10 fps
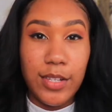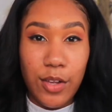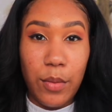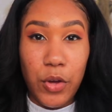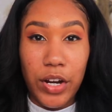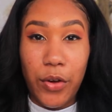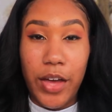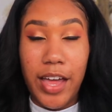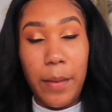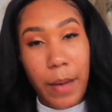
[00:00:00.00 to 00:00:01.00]
So I'm gonna go
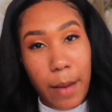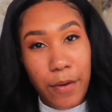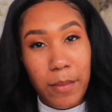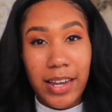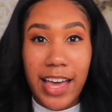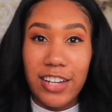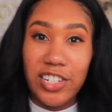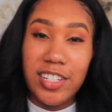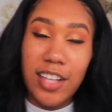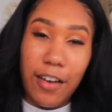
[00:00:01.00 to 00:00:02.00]
ahead and pop on my
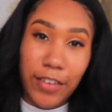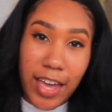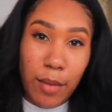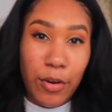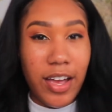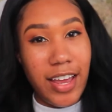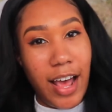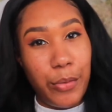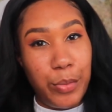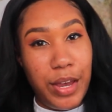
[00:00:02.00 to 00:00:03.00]
lashes off camera and
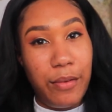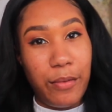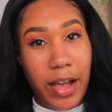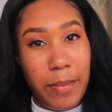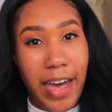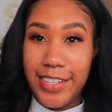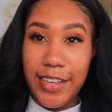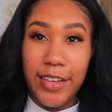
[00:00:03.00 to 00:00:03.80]
I will be right back.